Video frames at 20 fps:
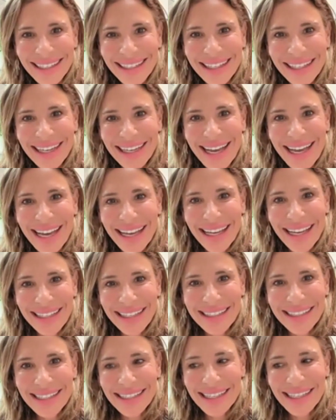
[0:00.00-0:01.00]

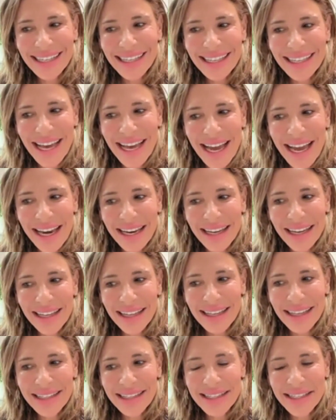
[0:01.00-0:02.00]
and that
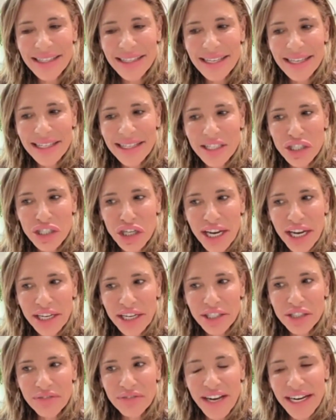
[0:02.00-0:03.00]
it's the exchange
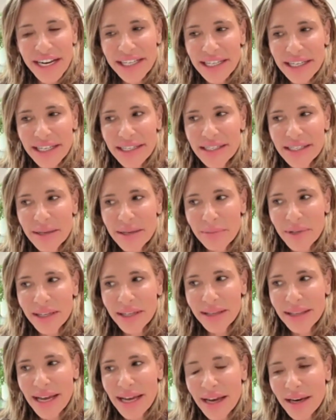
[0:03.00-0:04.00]
of ideas,
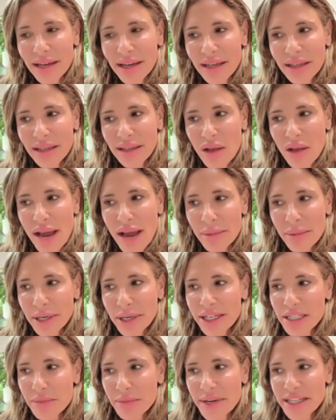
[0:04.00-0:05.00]
something that in the library
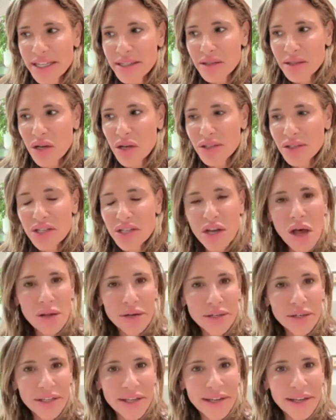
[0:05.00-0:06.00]
space is called
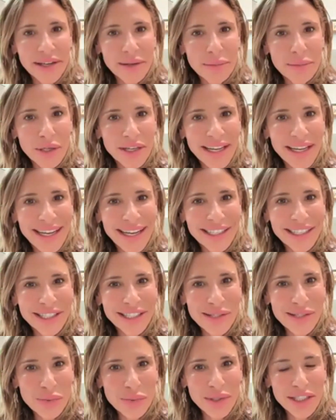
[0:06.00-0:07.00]
scholarly
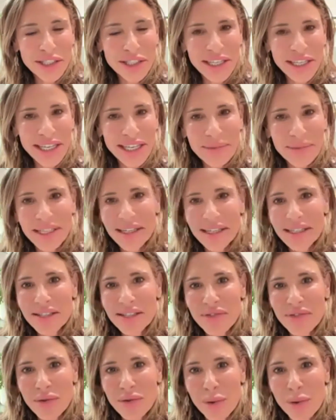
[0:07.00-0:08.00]
communications, which keeps us
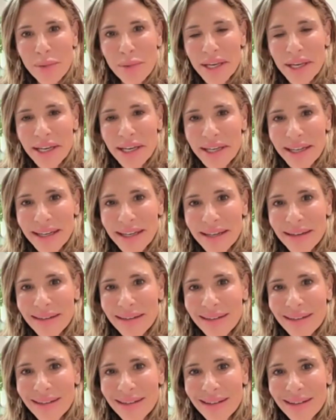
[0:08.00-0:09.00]
from repeating
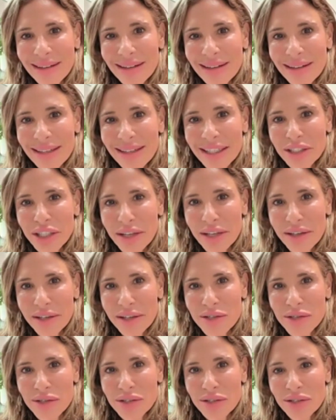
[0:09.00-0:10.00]
each other's